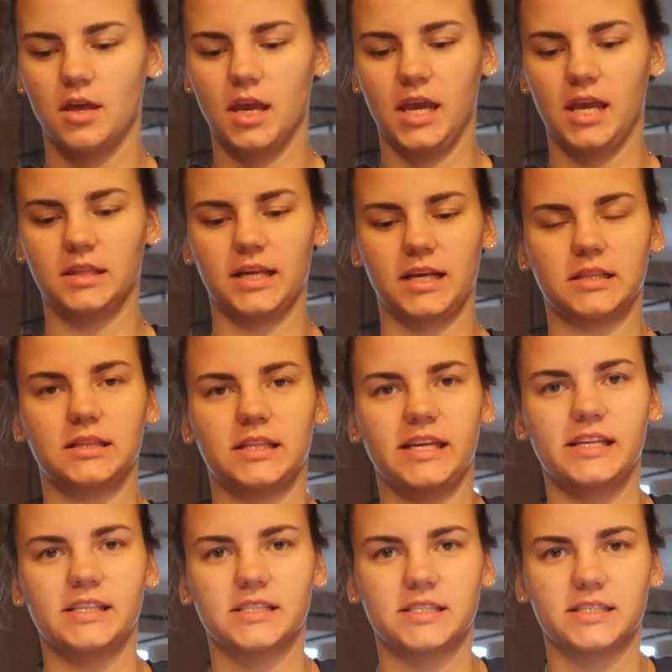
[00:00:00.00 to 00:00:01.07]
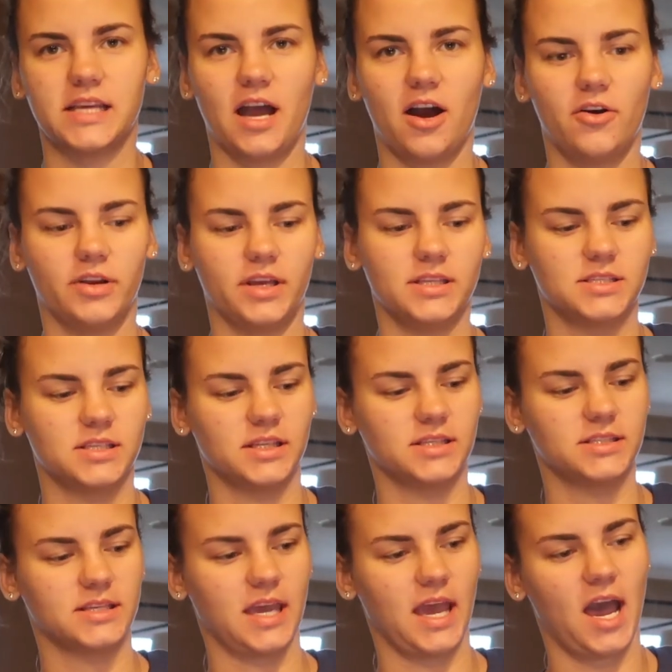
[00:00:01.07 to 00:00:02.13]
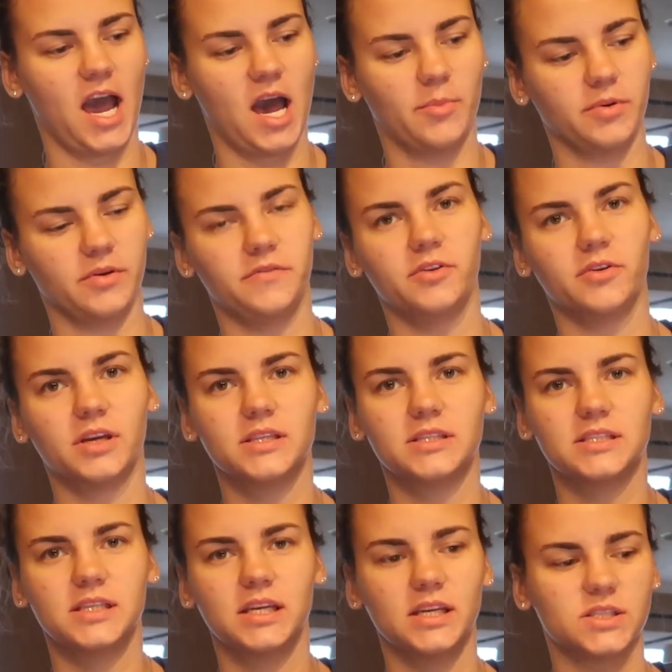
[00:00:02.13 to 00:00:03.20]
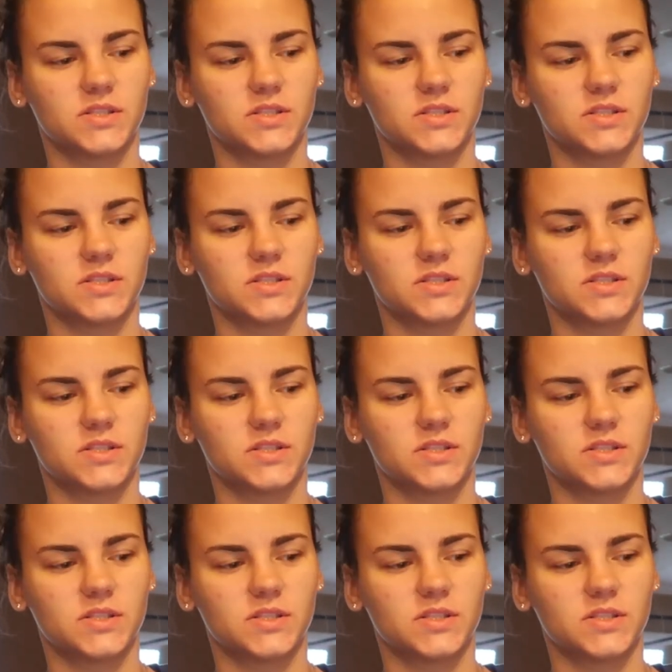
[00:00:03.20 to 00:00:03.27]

it like leans down into this gap, if you can see.